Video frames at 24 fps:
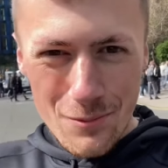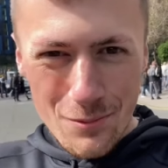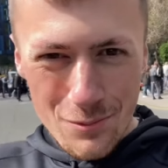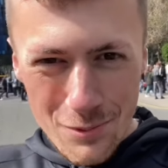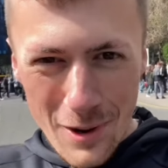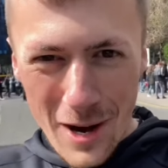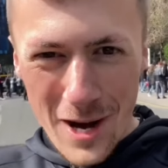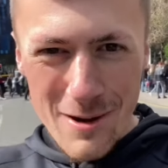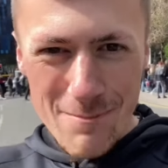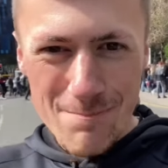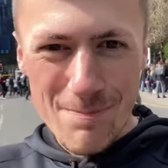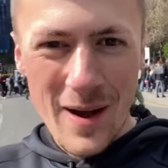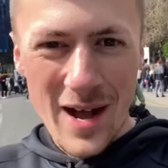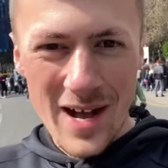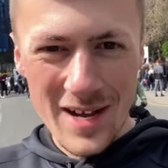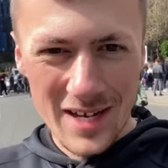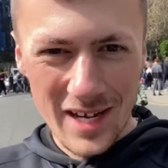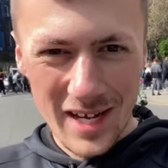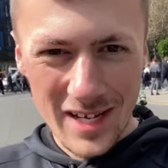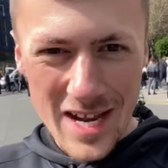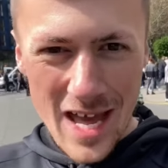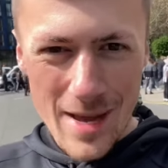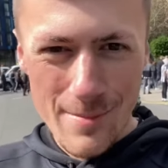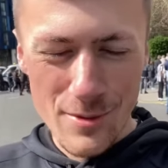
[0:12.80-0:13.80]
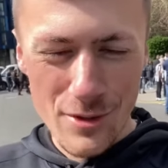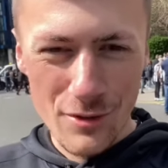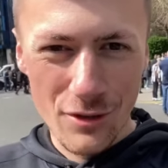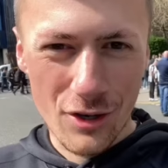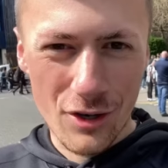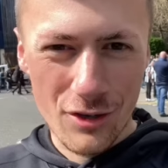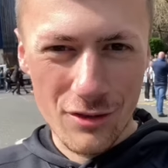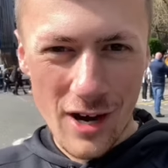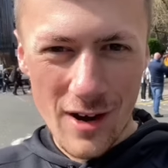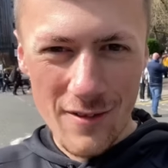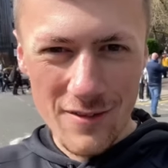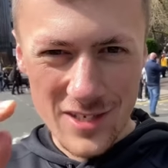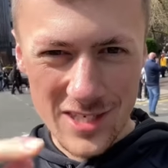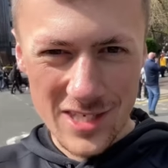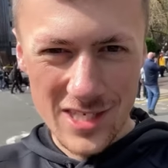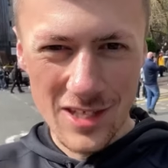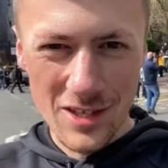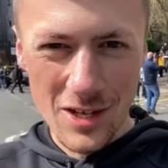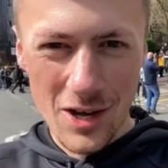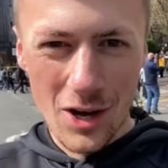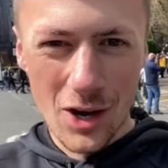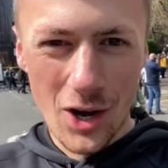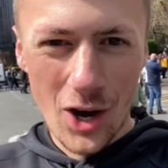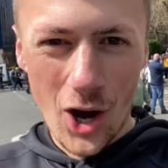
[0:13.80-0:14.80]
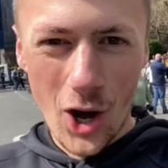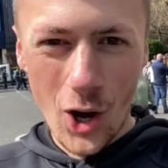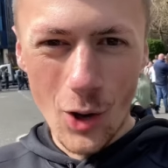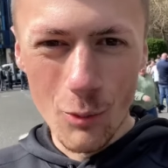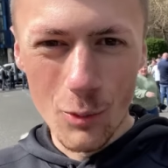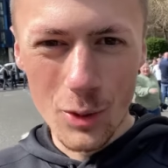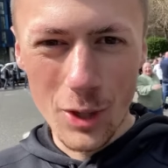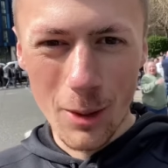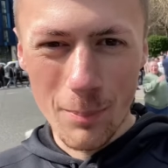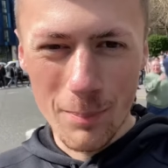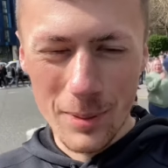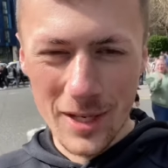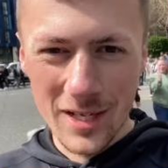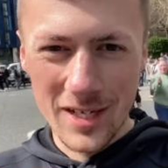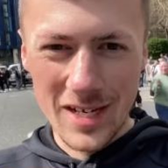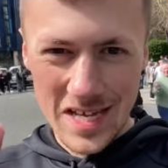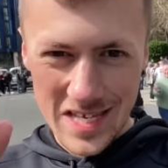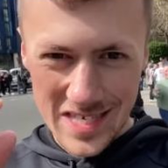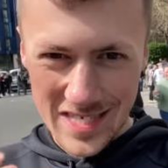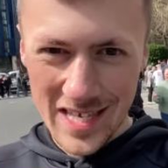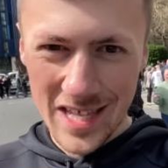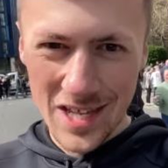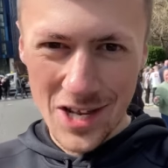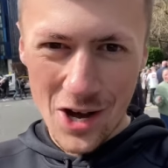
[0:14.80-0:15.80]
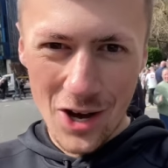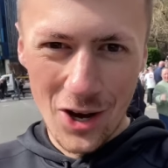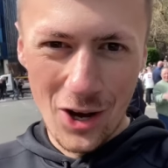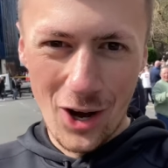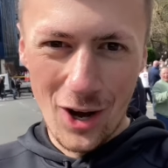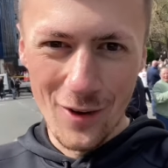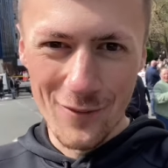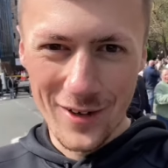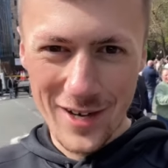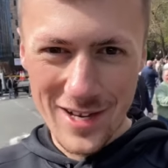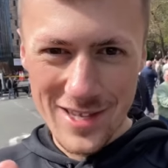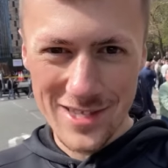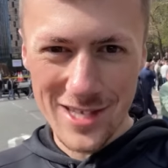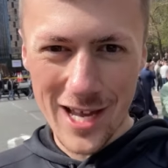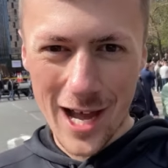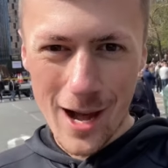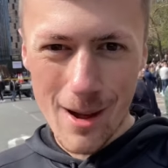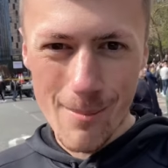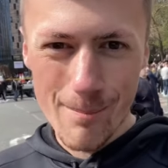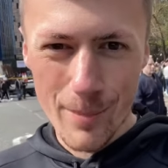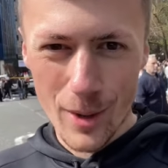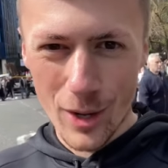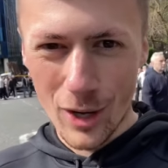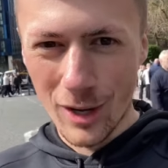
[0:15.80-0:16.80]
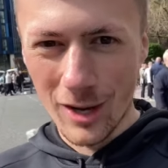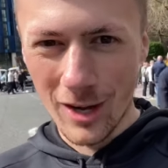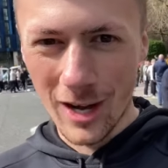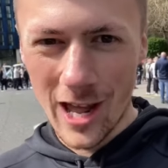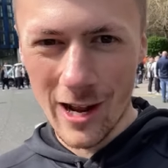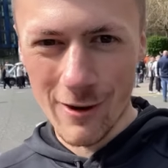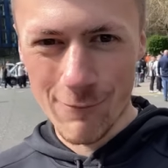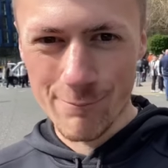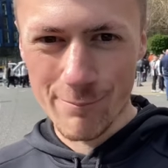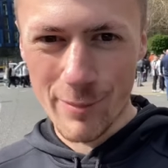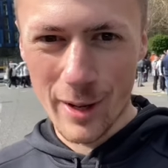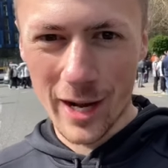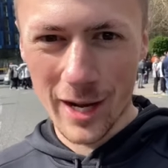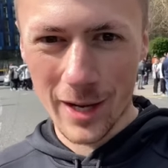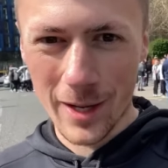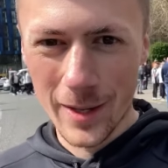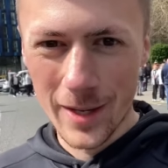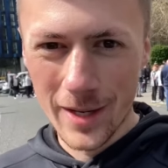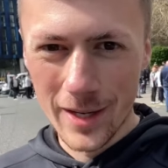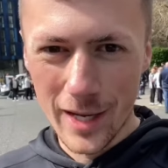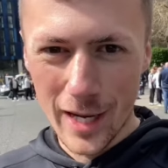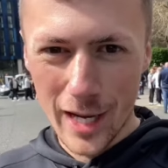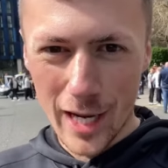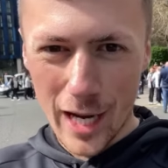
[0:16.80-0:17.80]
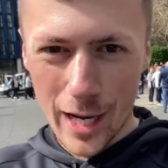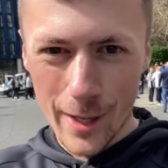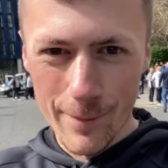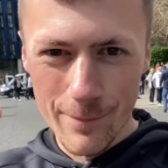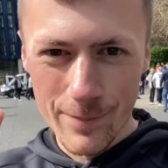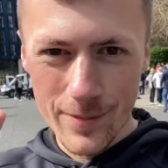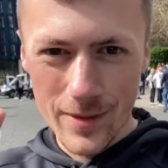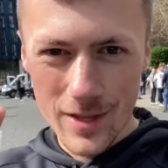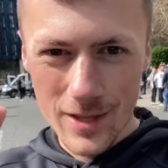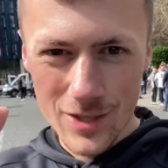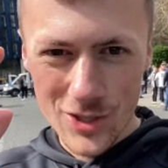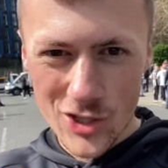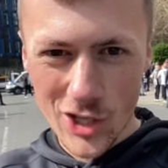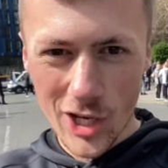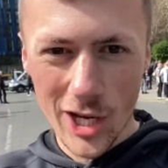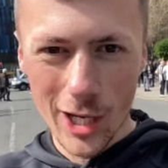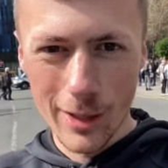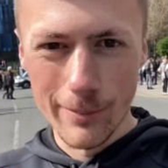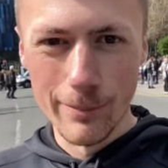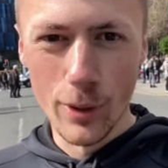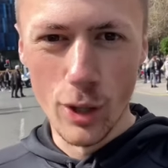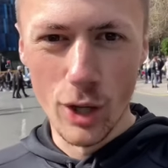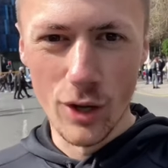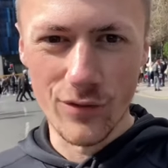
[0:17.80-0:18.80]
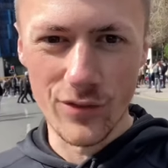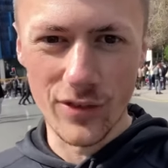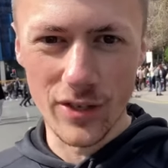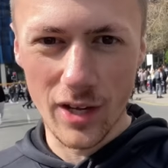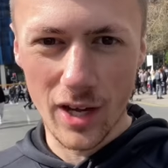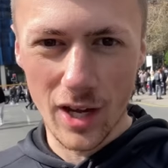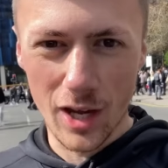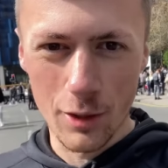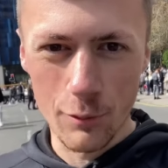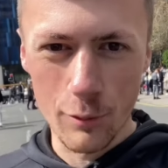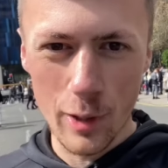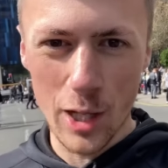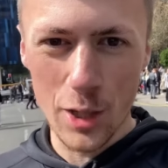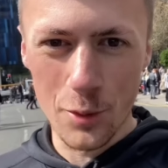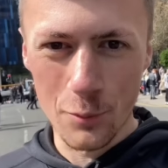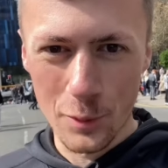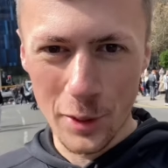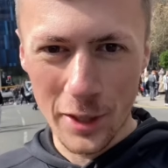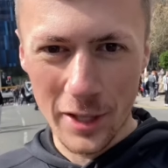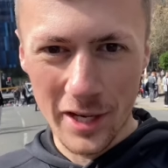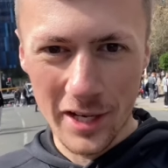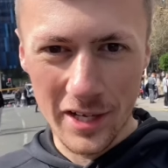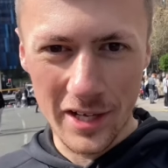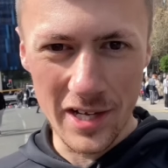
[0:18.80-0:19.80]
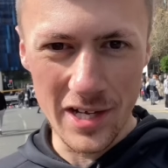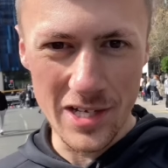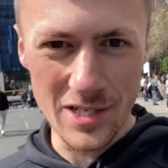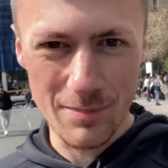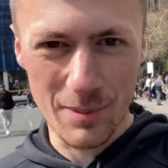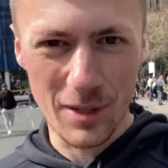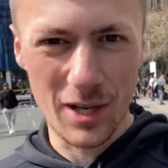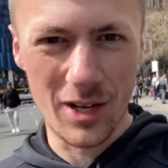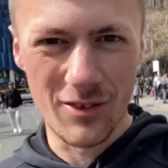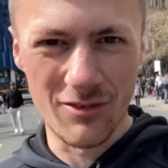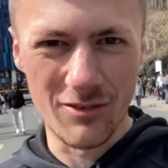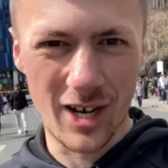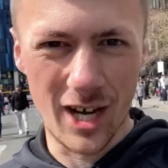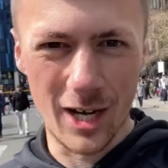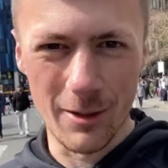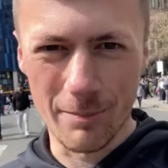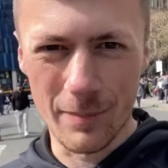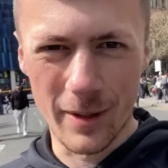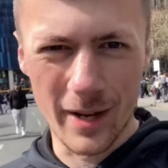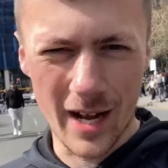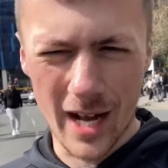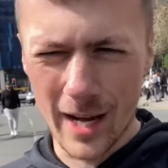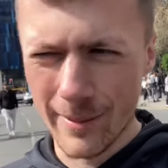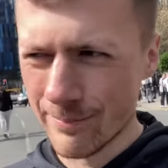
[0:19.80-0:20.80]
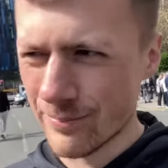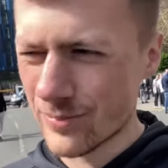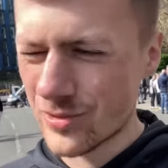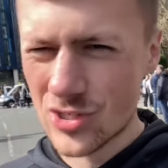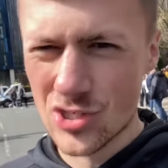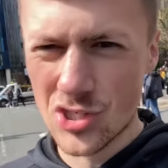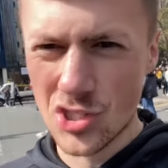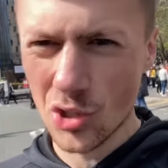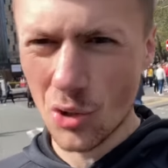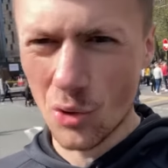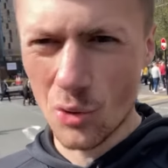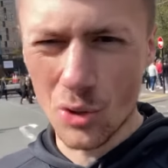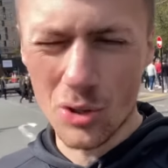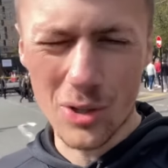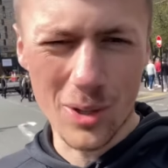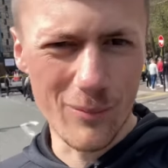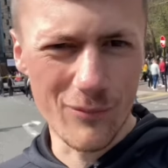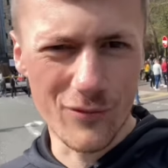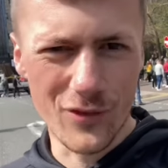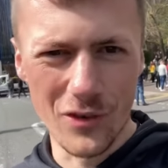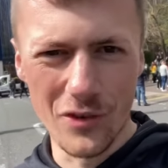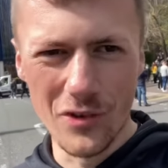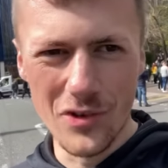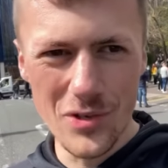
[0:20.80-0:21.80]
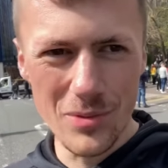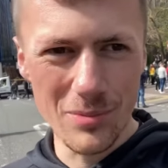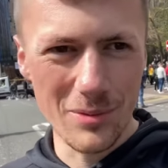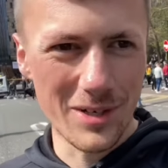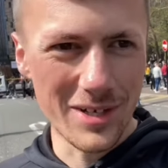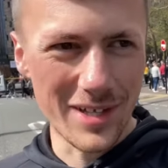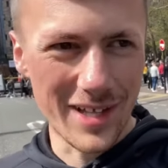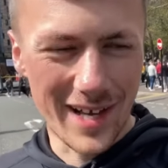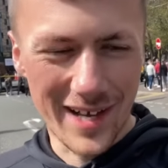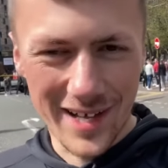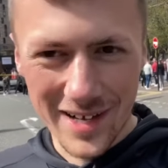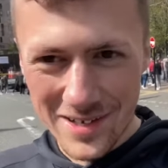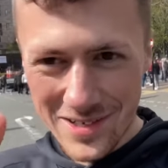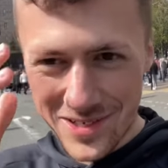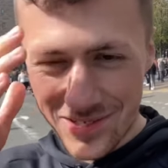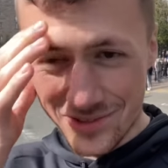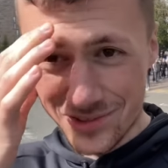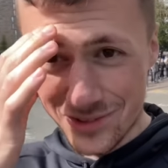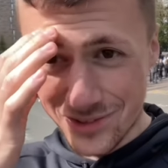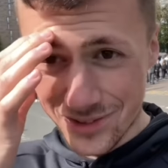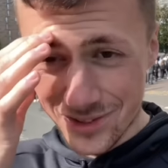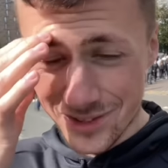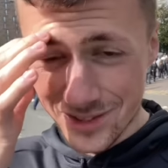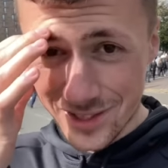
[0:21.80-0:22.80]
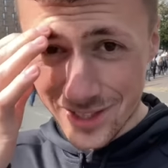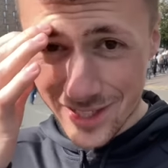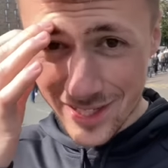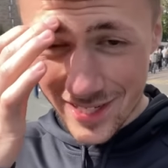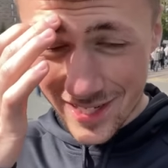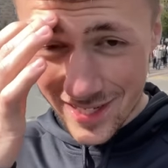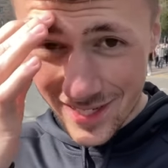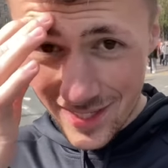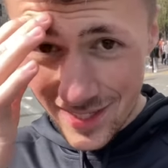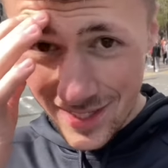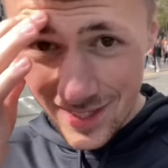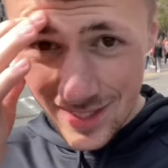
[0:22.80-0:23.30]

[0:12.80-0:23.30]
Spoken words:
right back in Emmy Woodcraft centre half. We are playing a centre half in Dan Byrne left back. And Jacob Murphy, a white winger, is playing right back. I'm so confused what the hell is going on here.